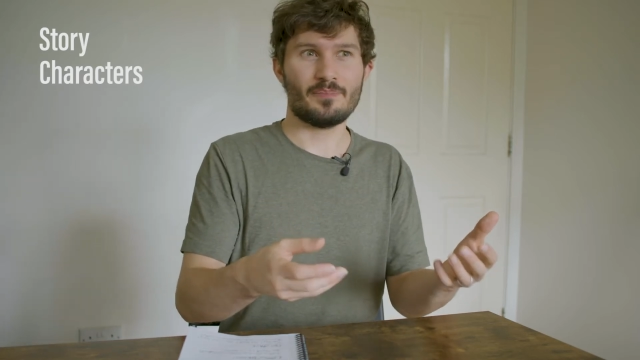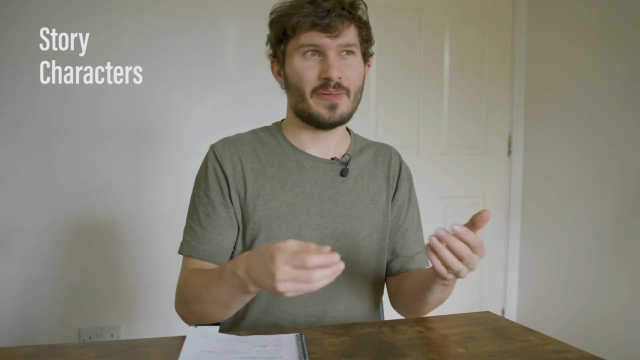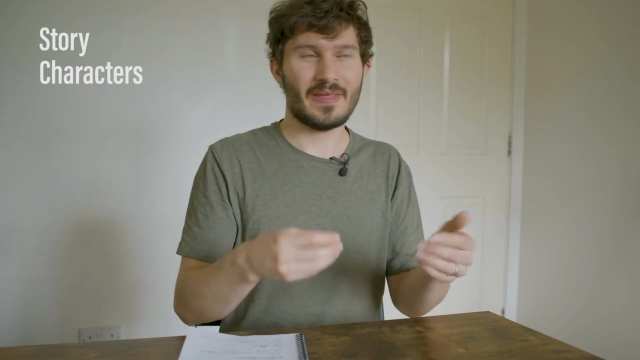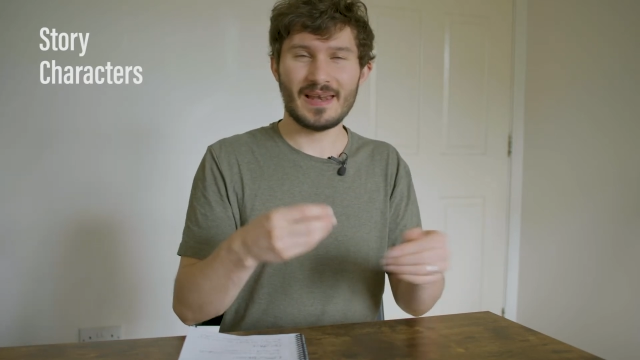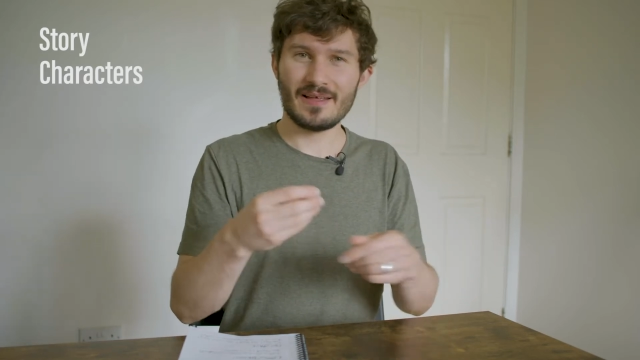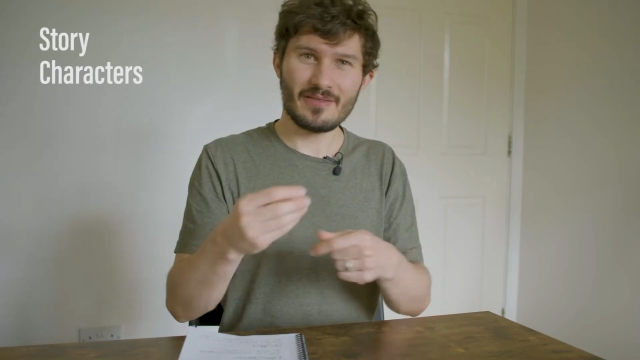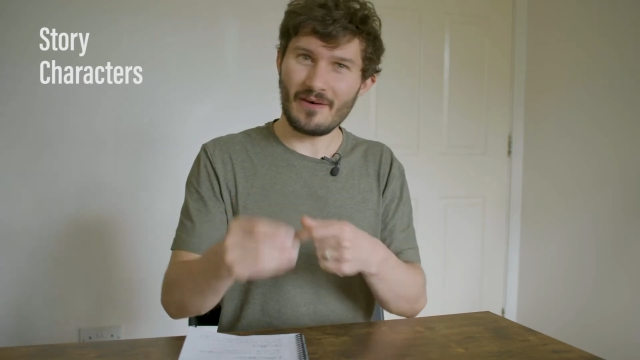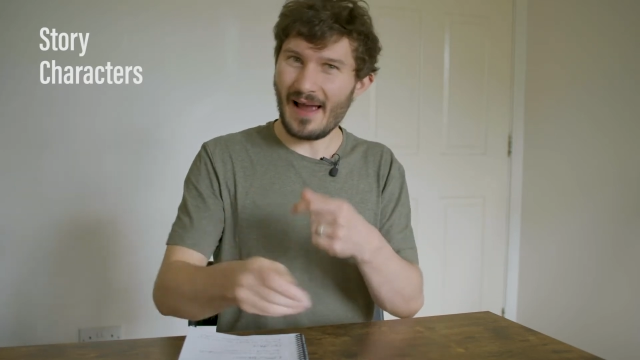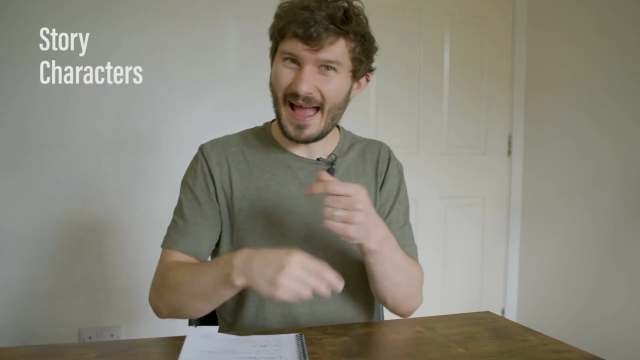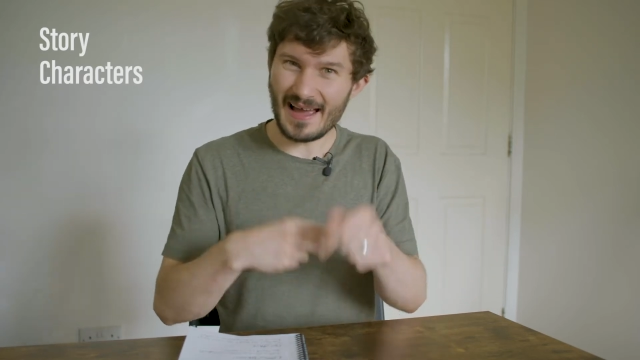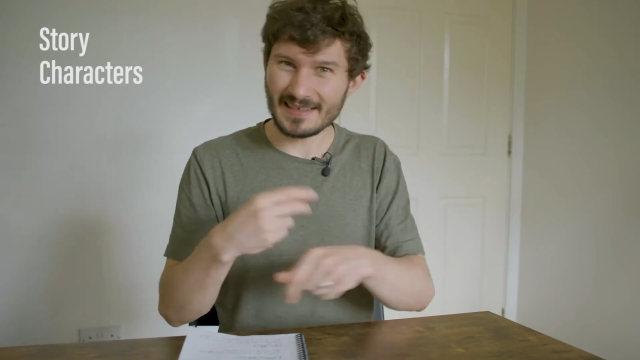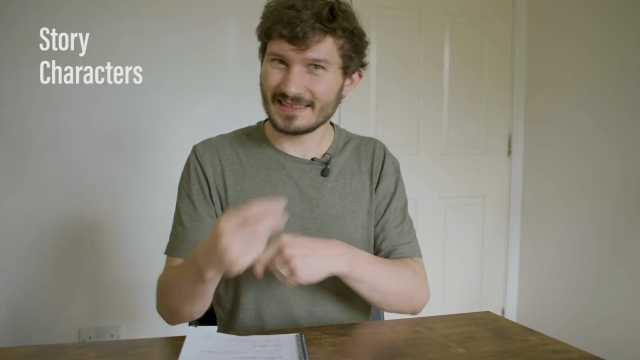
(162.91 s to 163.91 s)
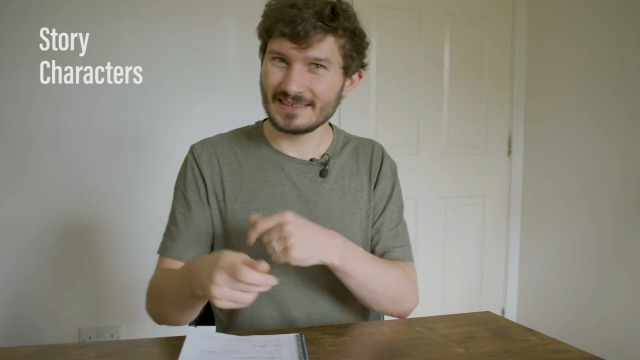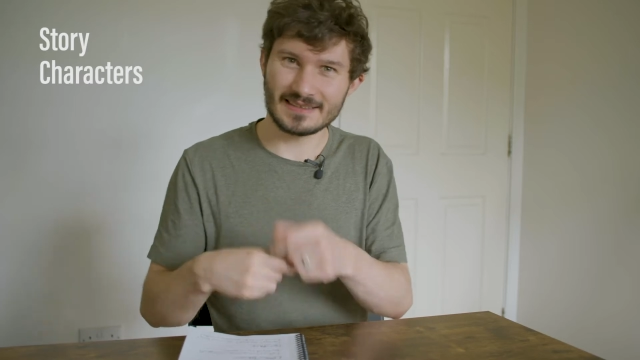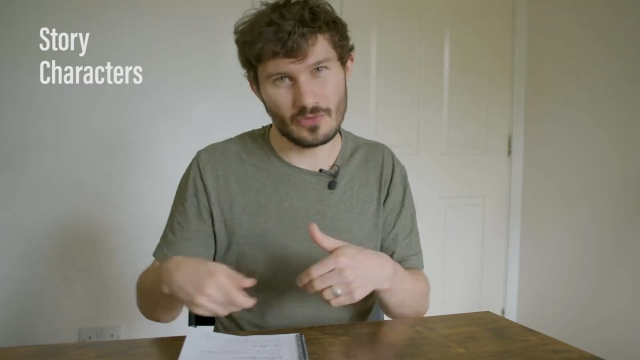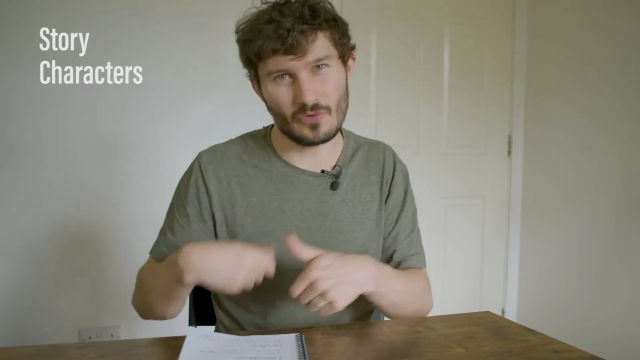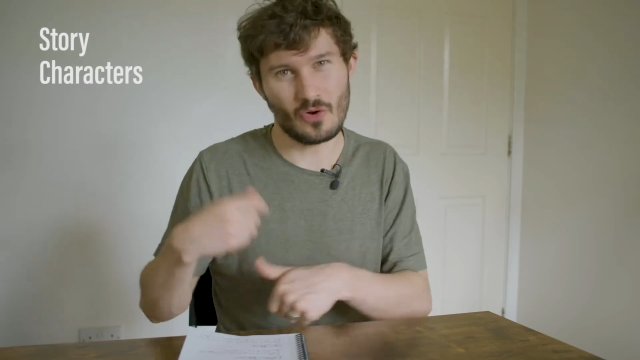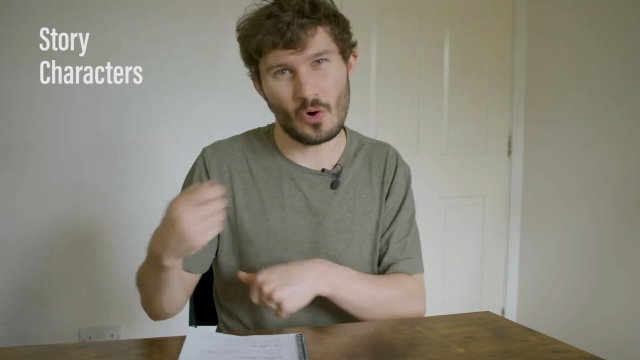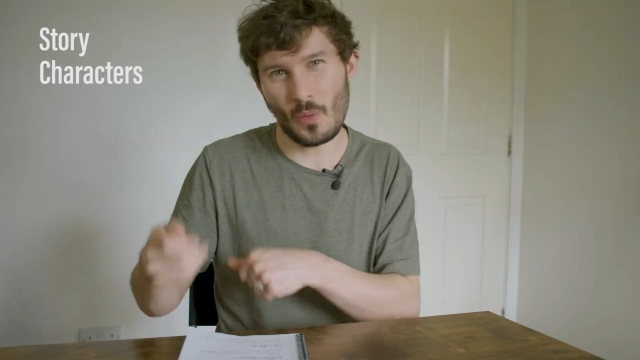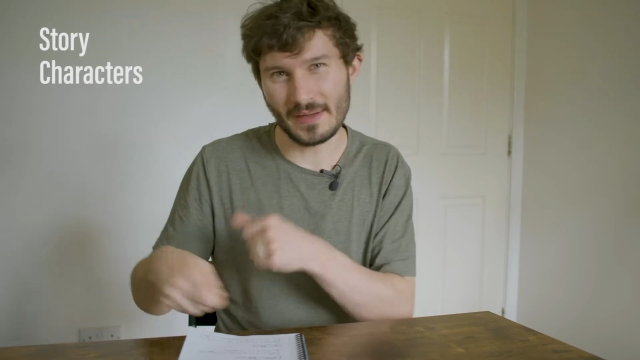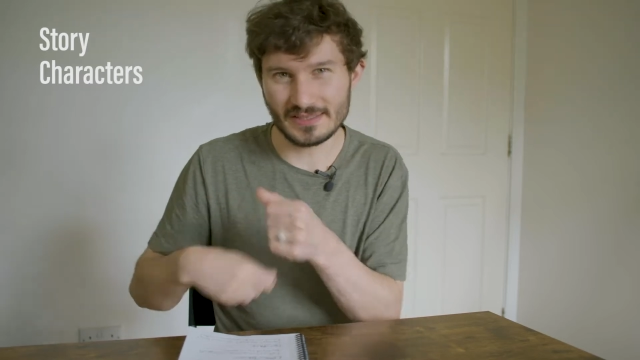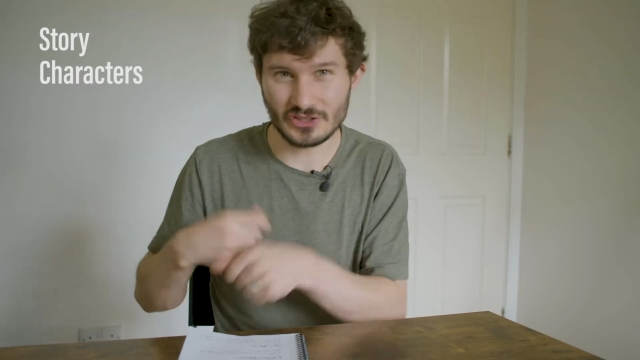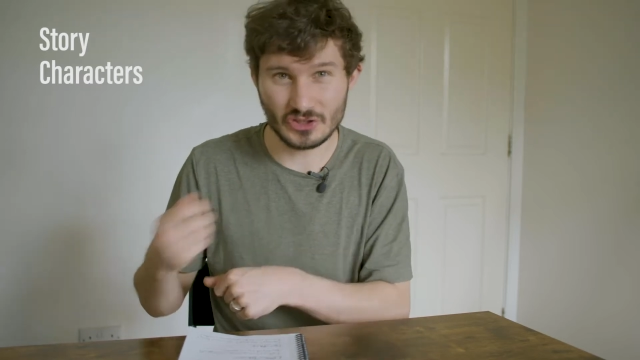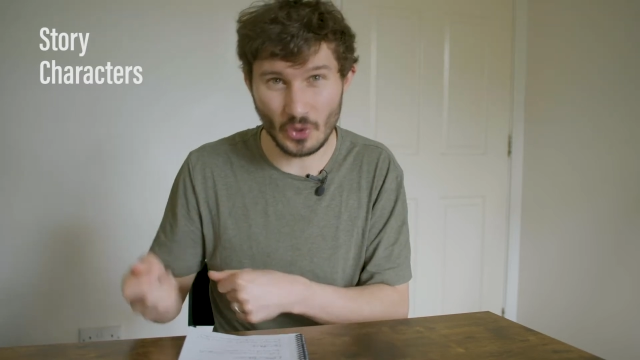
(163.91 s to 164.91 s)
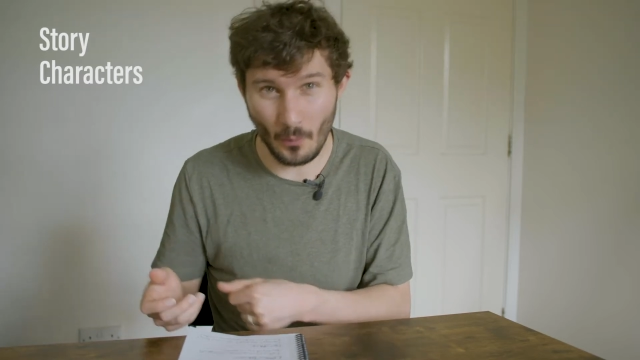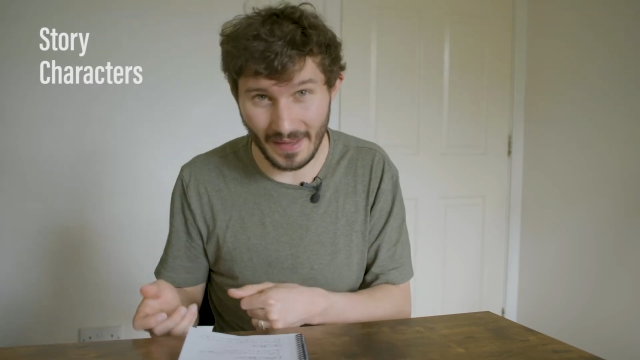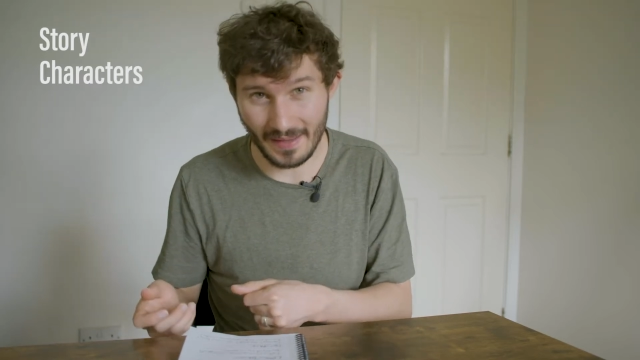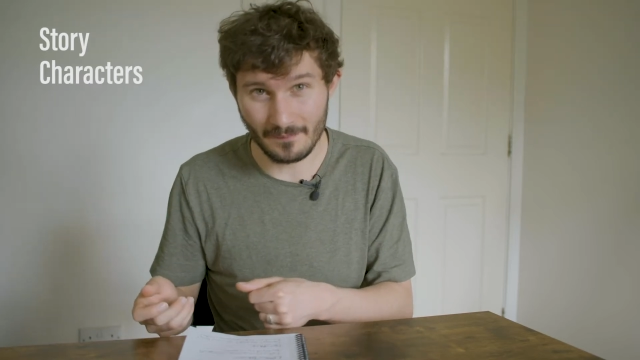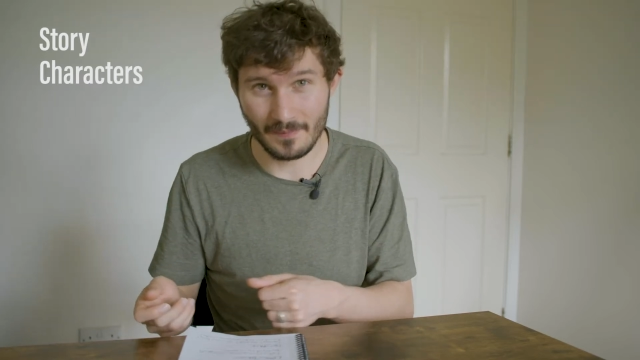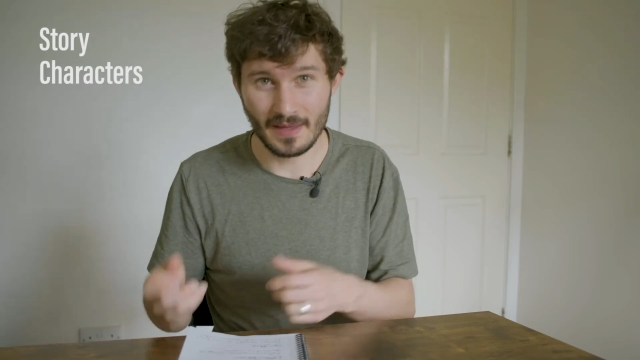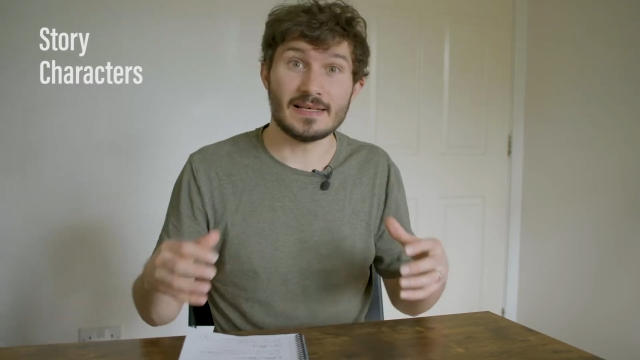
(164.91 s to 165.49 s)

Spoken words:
but then in their actions, they're not quite showing it.